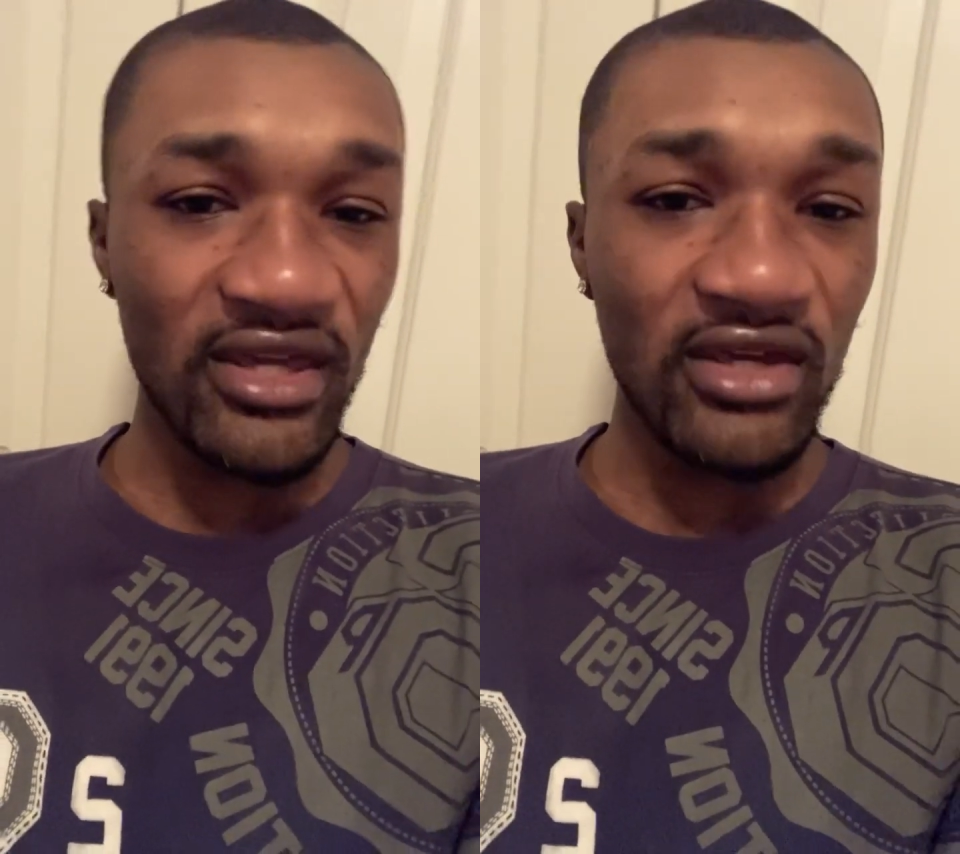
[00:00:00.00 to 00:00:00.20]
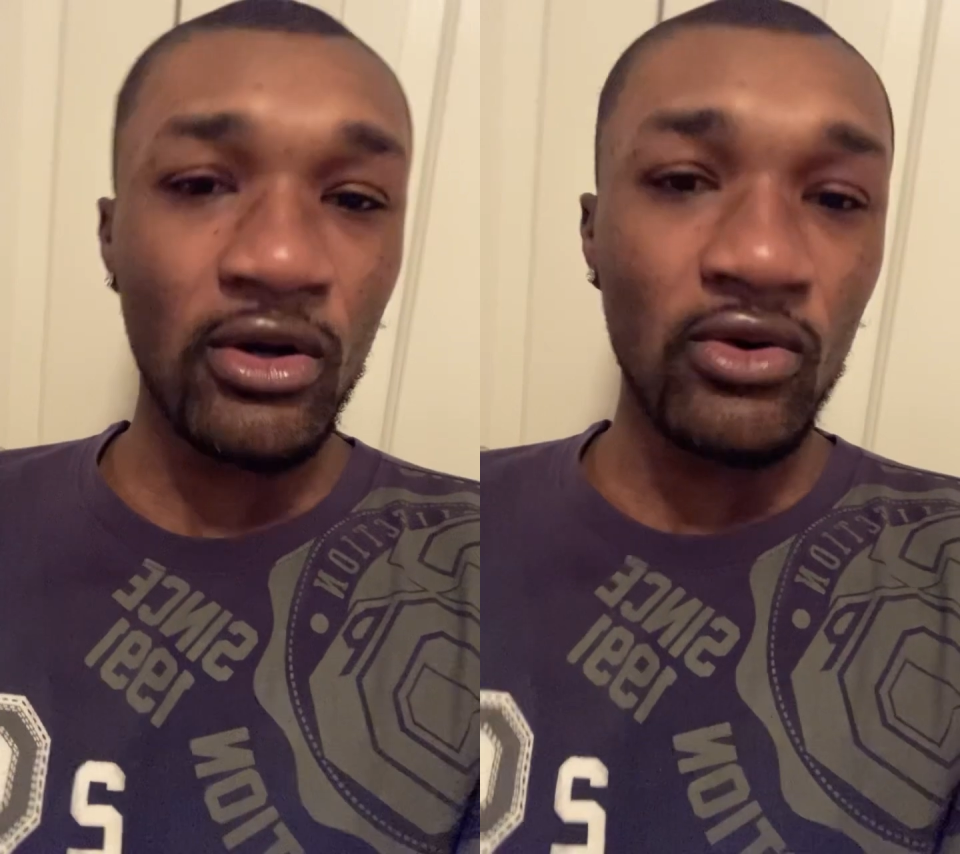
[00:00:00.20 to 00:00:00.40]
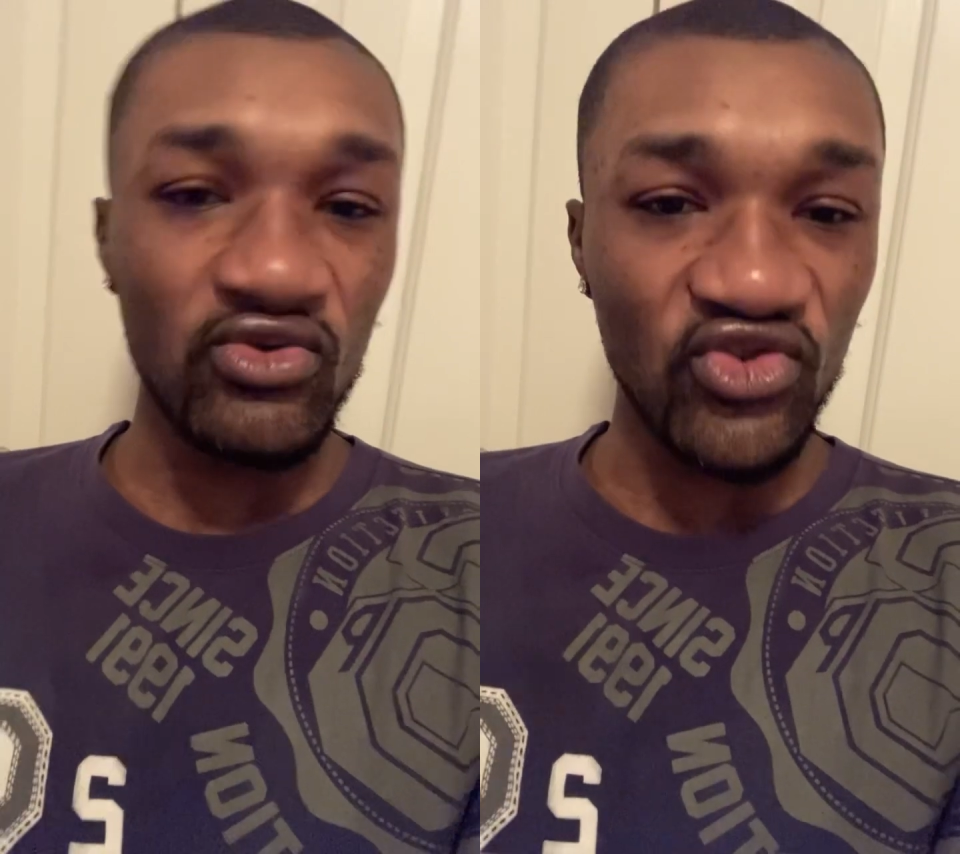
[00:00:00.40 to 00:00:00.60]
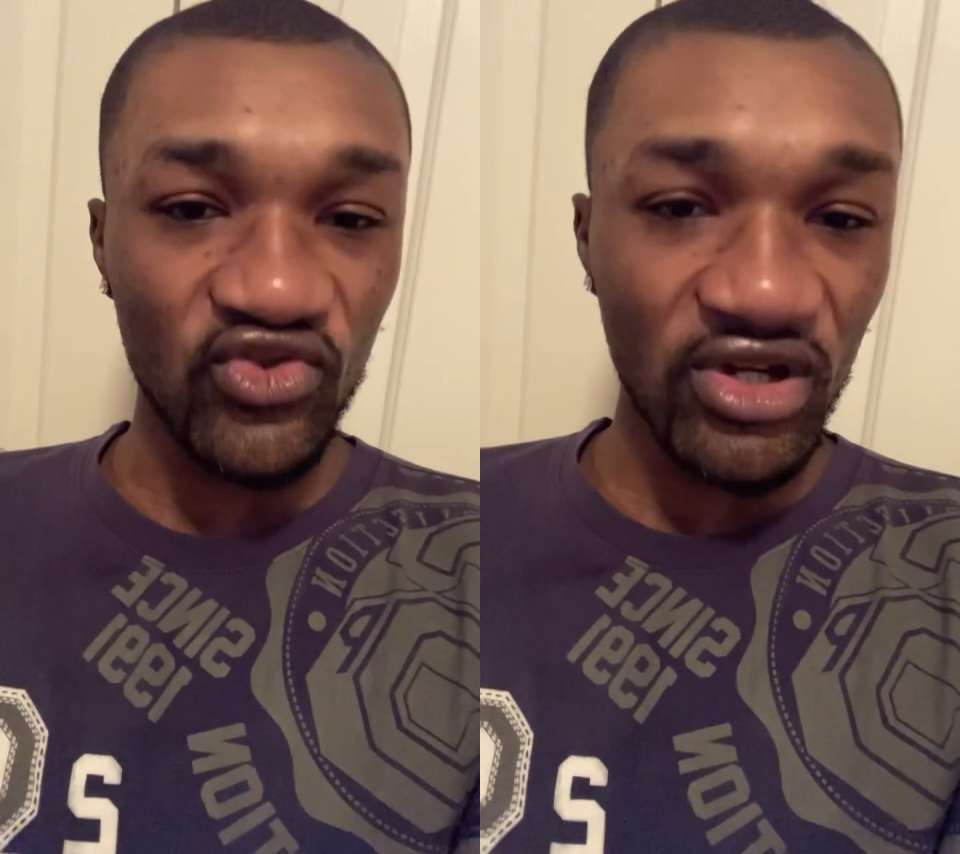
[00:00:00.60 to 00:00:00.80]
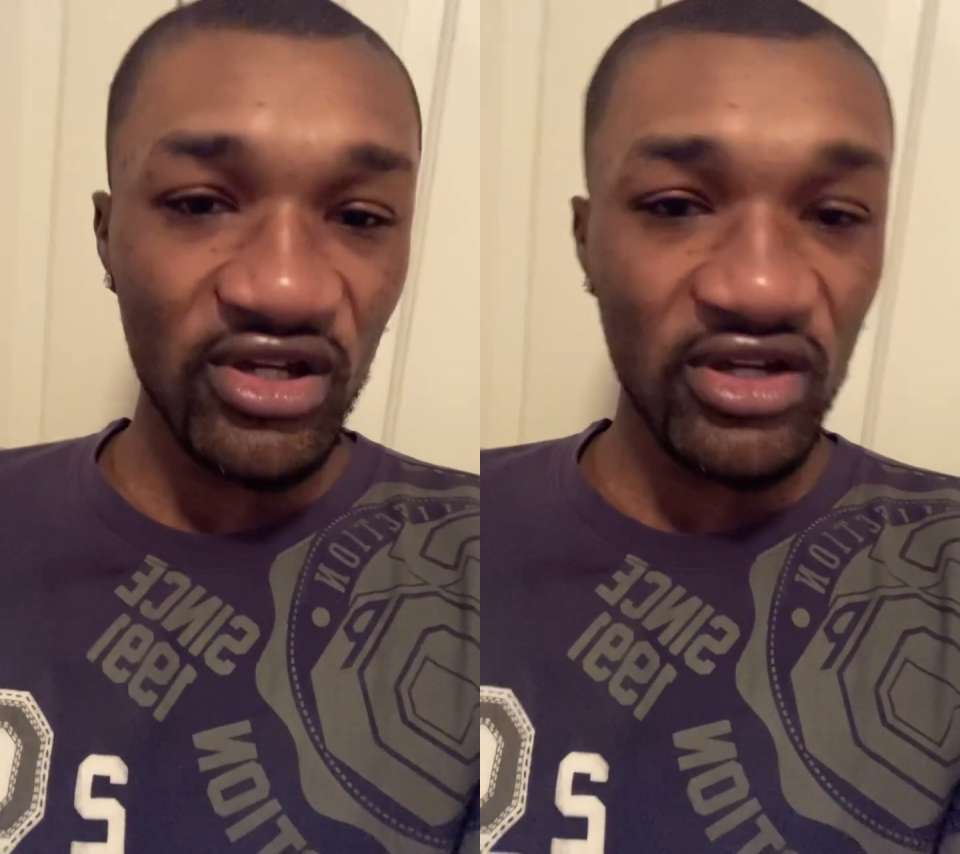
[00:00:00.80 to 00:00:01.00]
here on
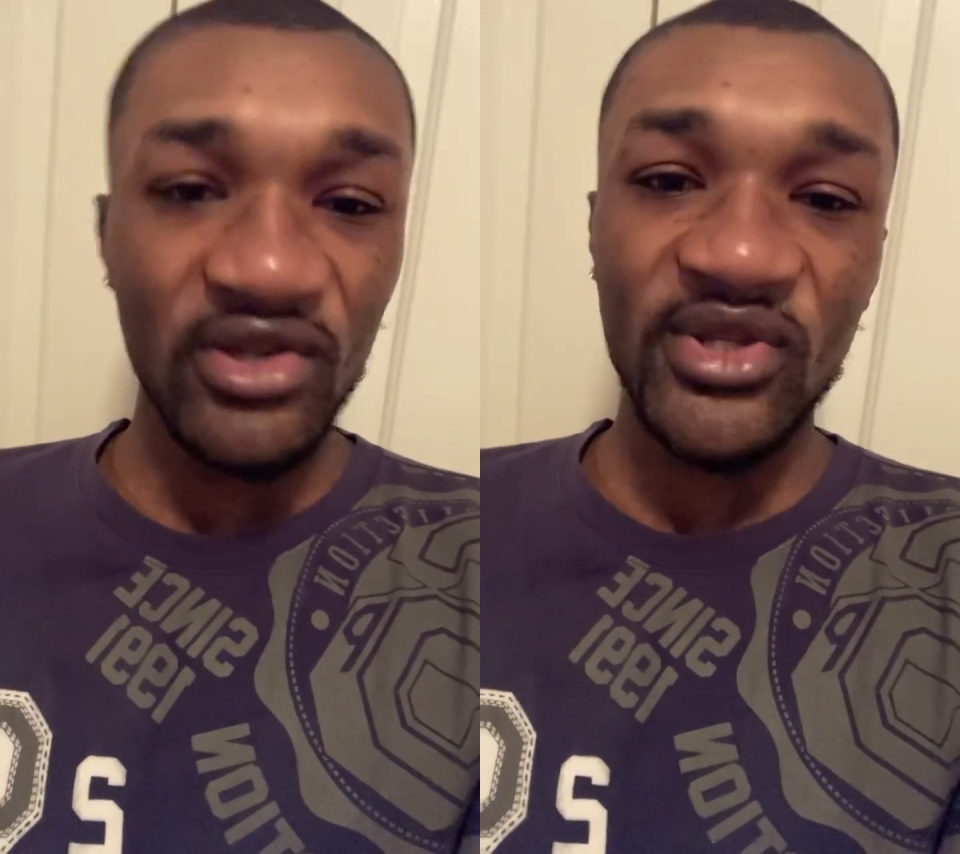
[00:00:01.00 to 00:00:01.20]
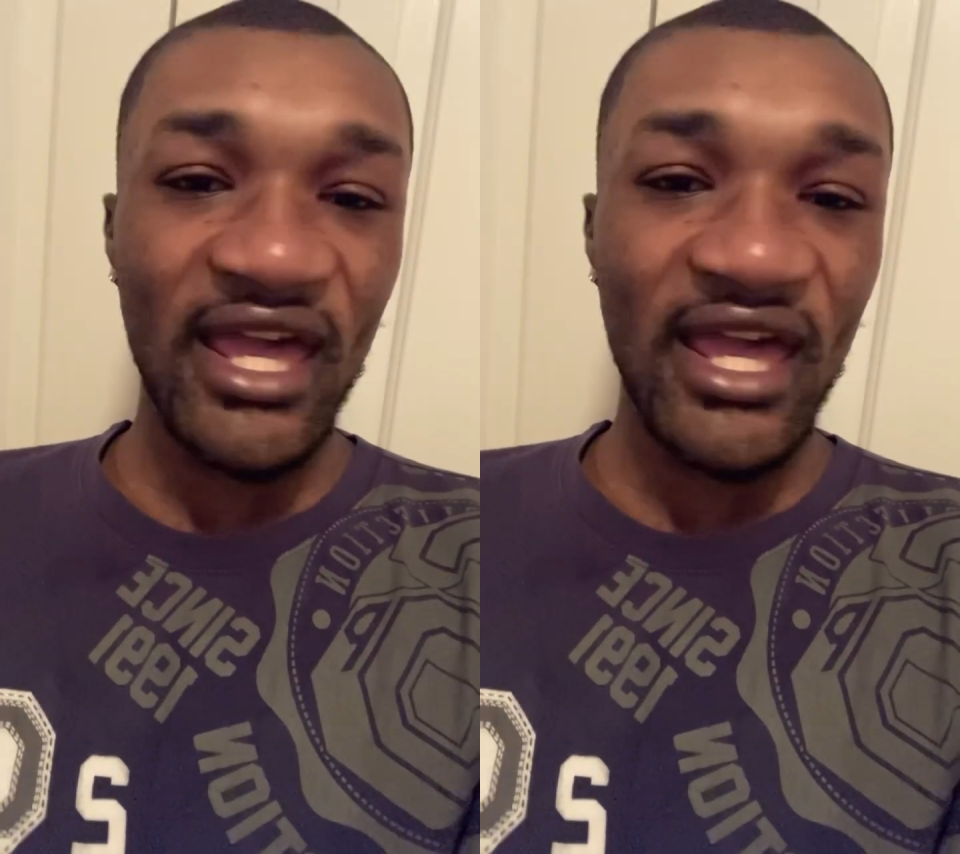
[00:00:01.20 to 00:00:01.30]
drugs,